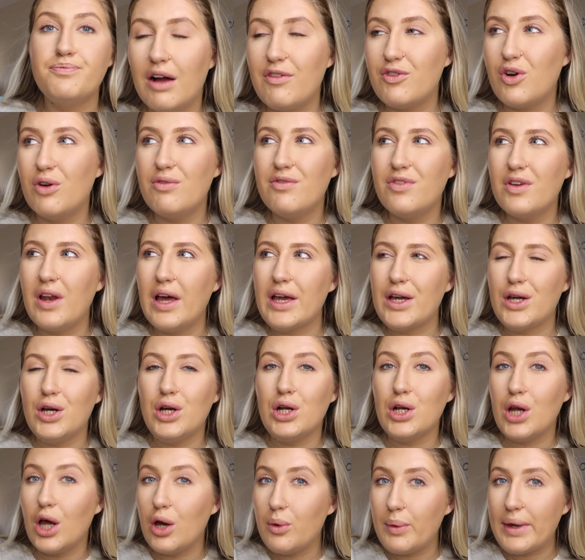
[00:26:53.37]
I've gone for like
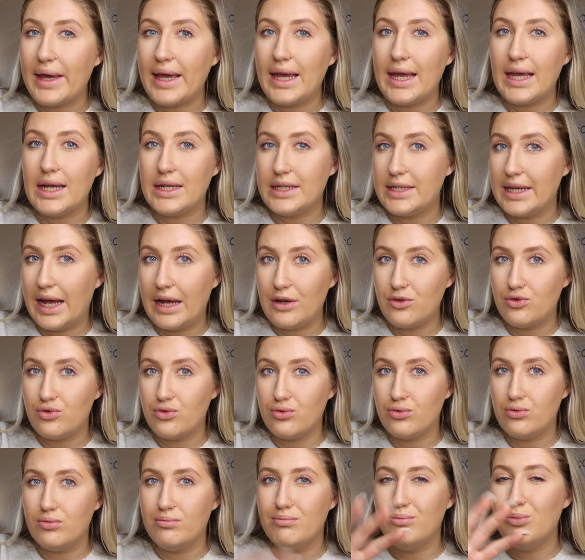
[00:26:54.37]
glowy,
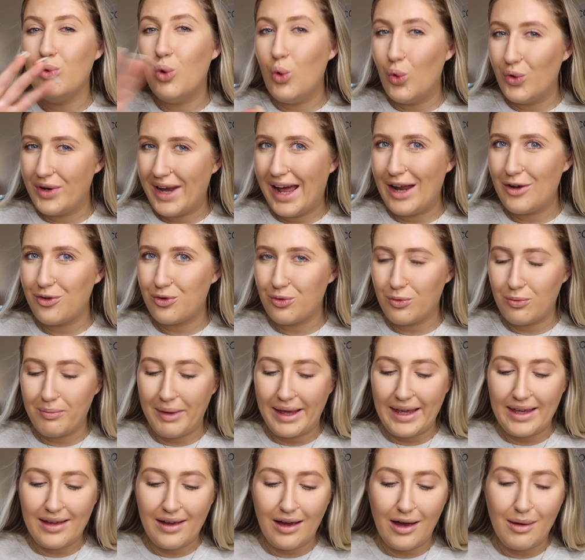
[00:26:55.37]
natural, more natural
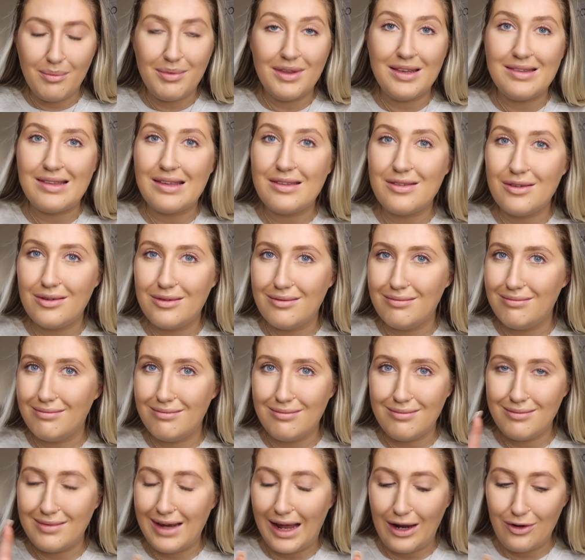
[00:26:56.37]
makeup. This
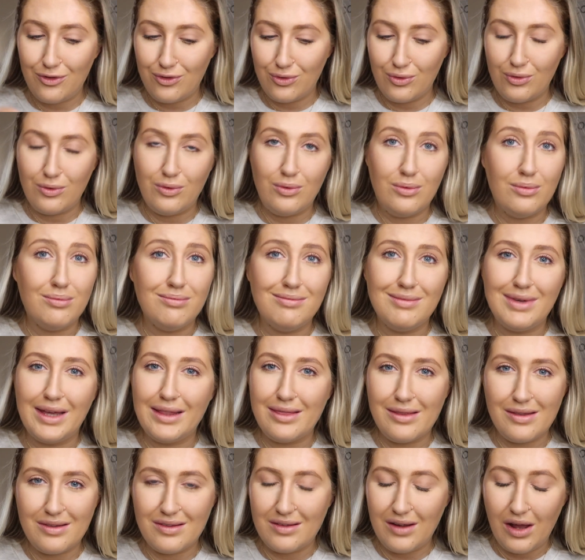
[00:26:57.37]
isn't natural
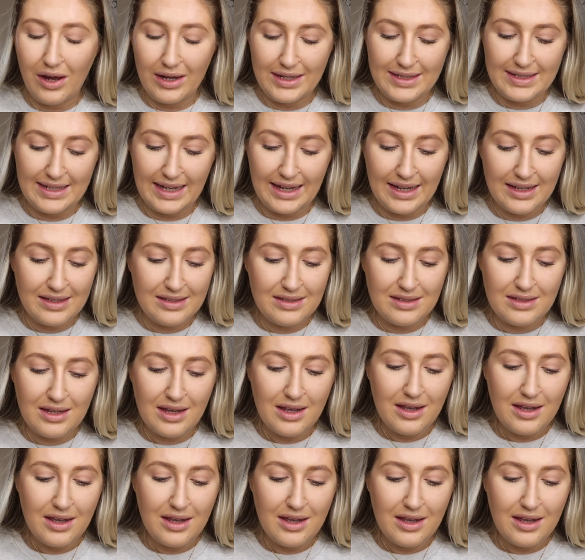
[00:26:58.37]
in the slightest,